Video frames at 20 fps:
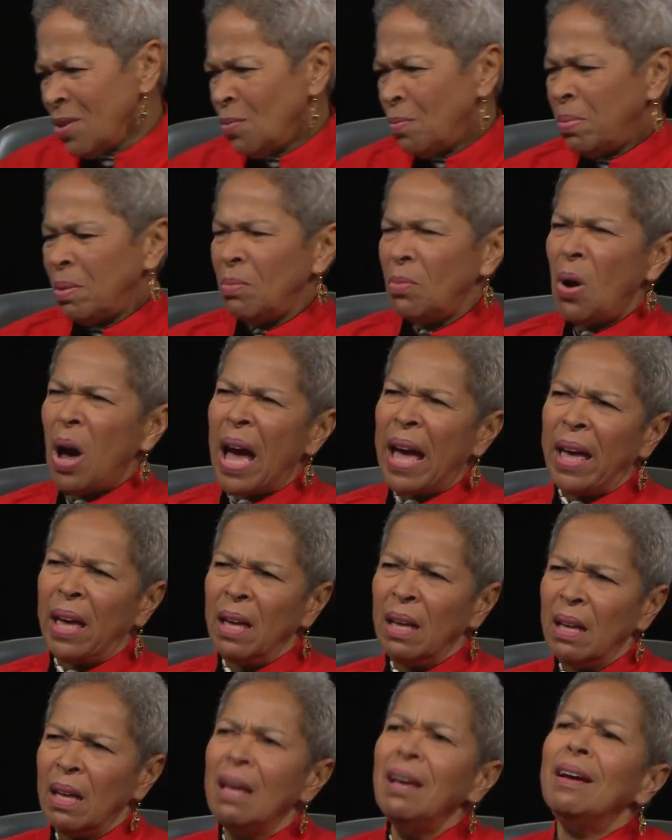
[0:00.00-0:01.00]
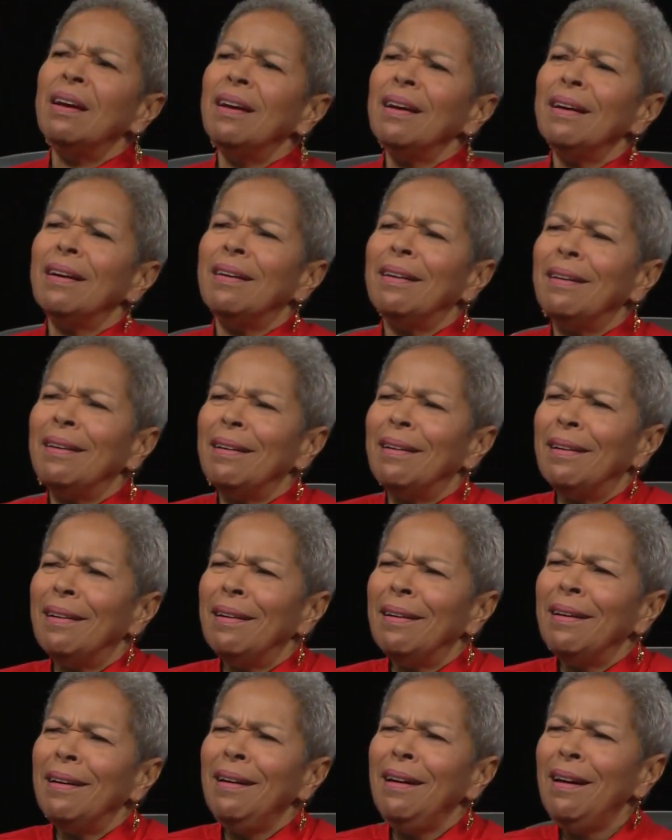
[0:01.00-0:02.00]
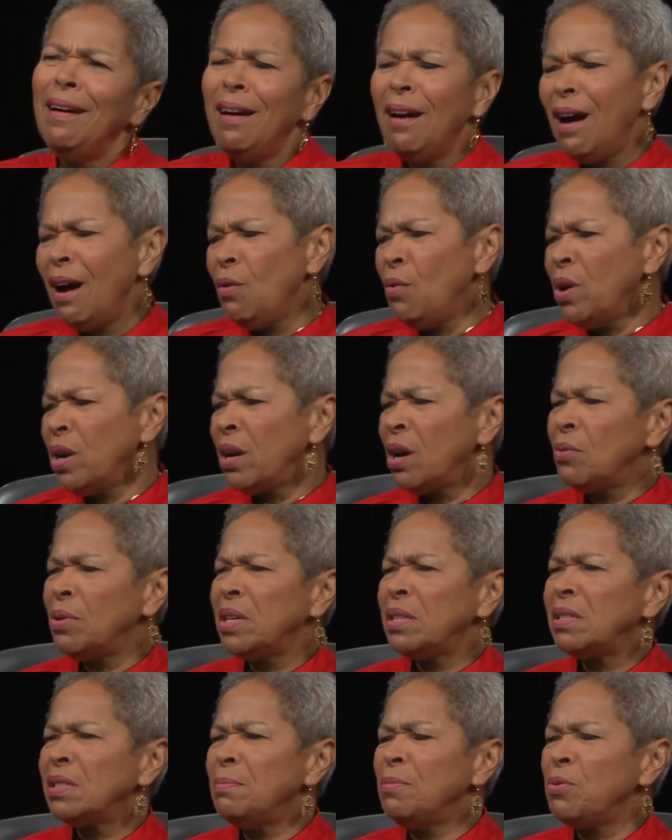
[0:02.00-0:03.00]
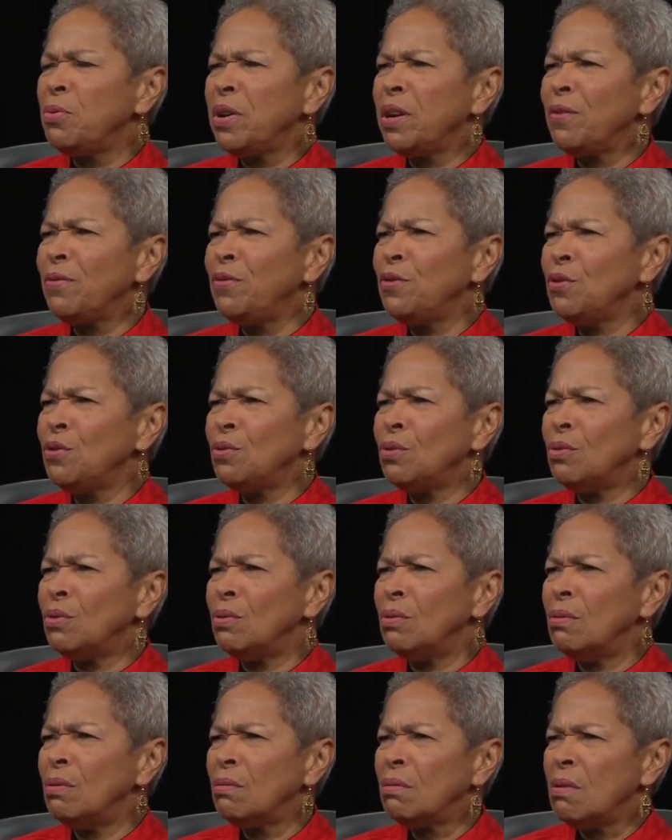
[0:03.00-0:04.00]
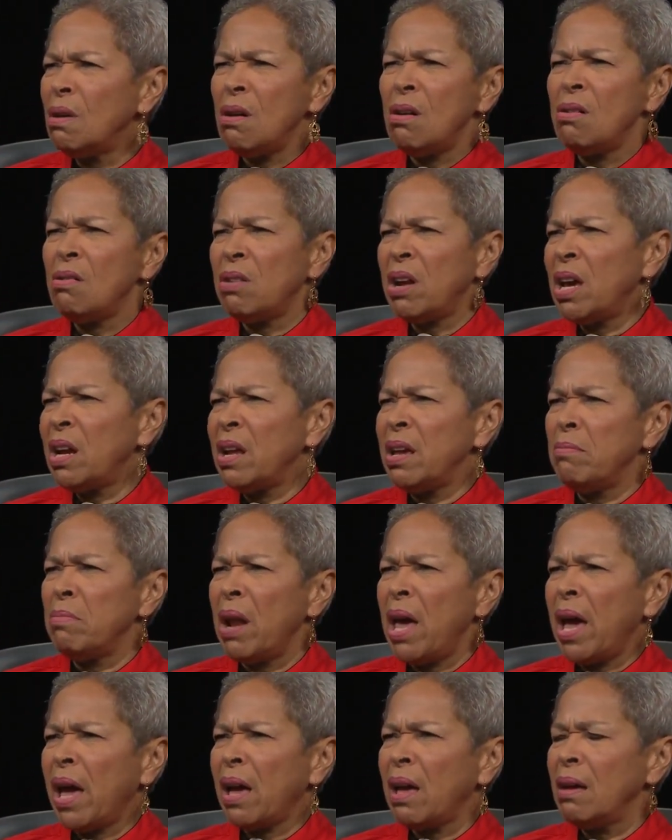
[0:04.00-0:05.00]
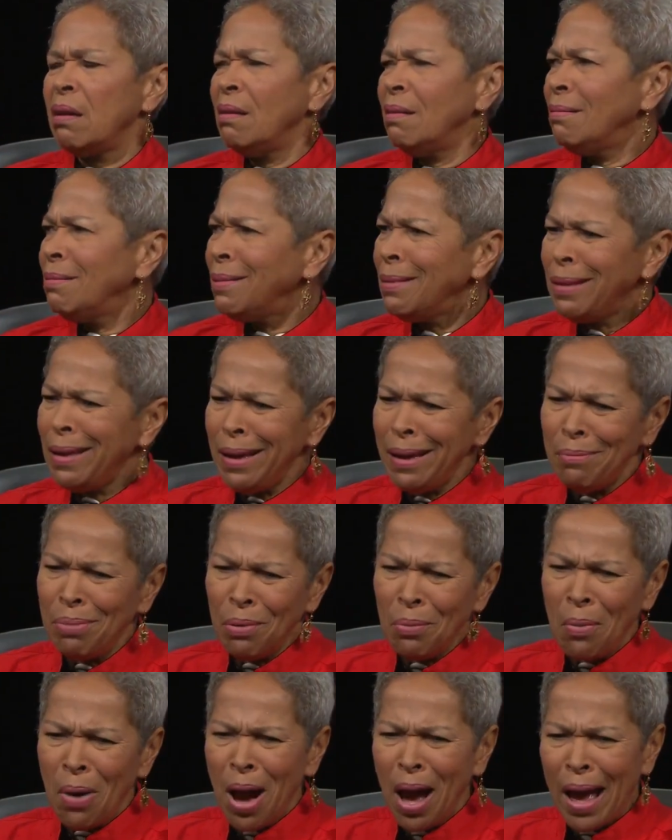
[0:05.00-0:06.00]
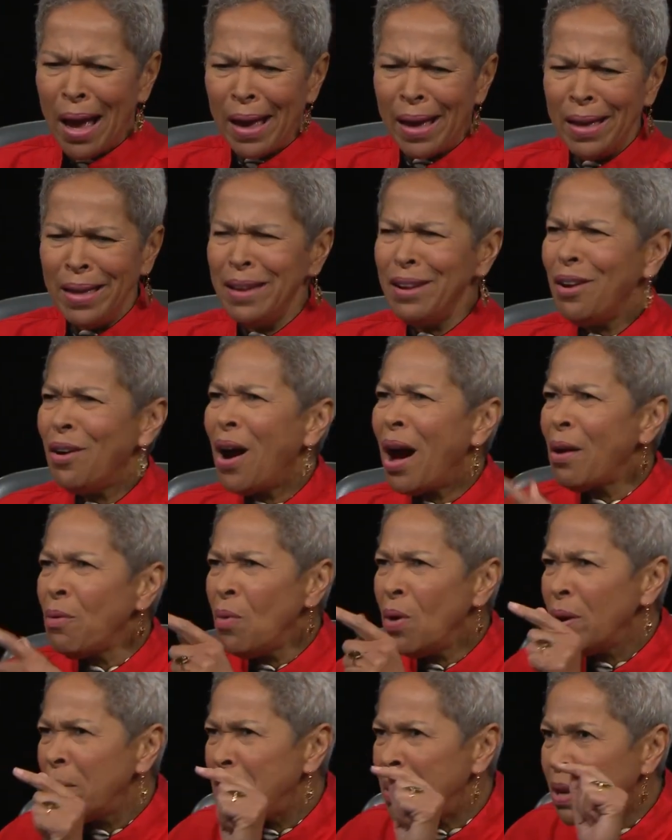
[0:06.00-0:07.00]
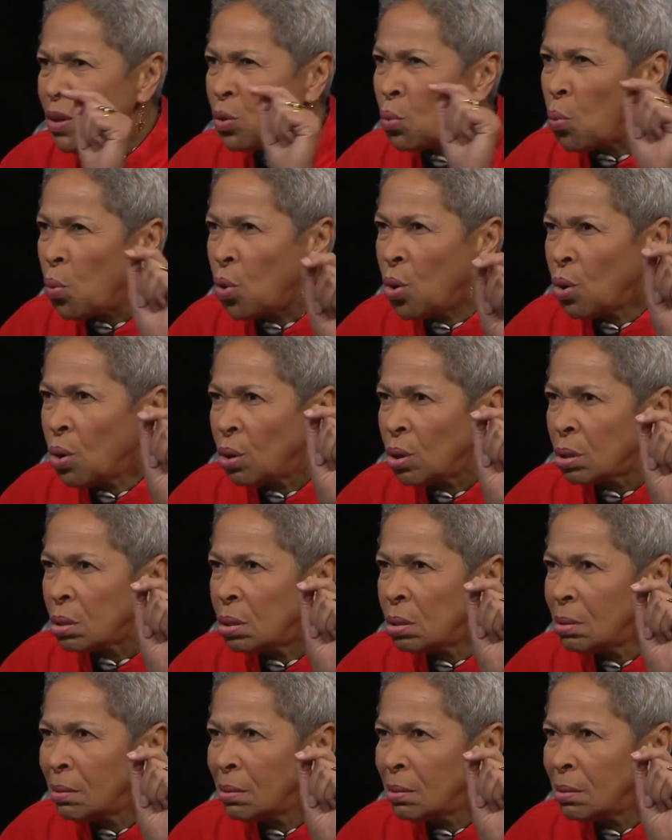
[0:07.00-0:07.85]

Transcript: Well, but why? Yeah, right. Okay. I want to go eat some Greek food. Mm-hmm. No, that ain't Black. Mm-hmm. Yeah, but why? You know, I want to be in the world.